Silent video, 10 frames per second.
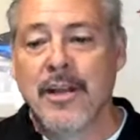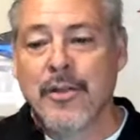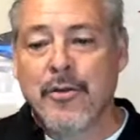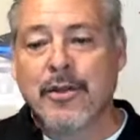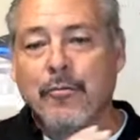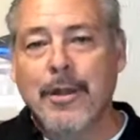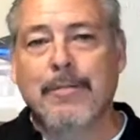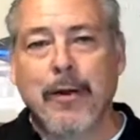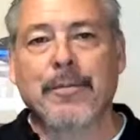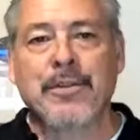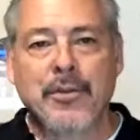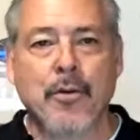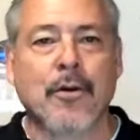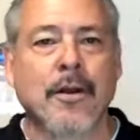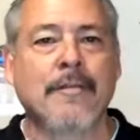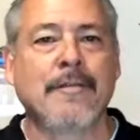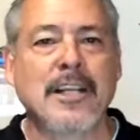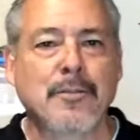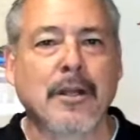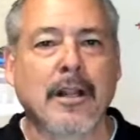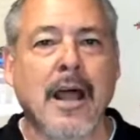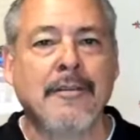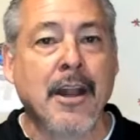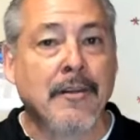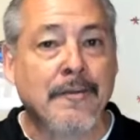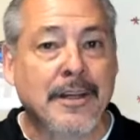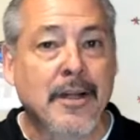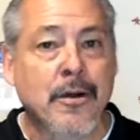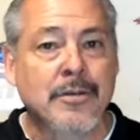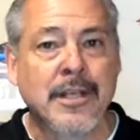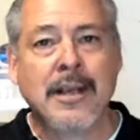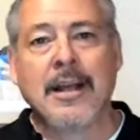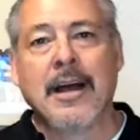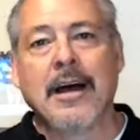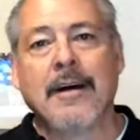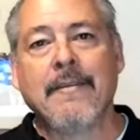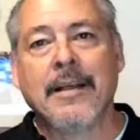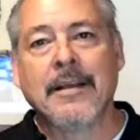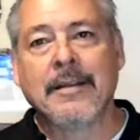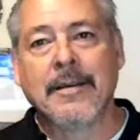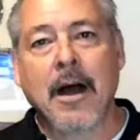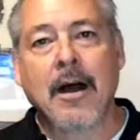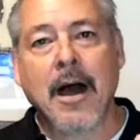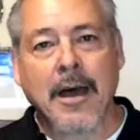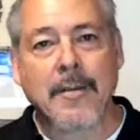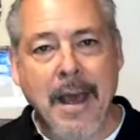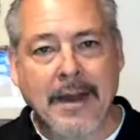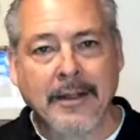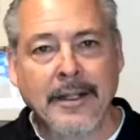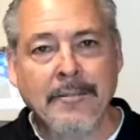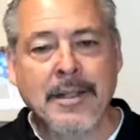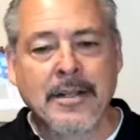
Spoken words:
You can repurpose your Facebook Live and other videos automatically.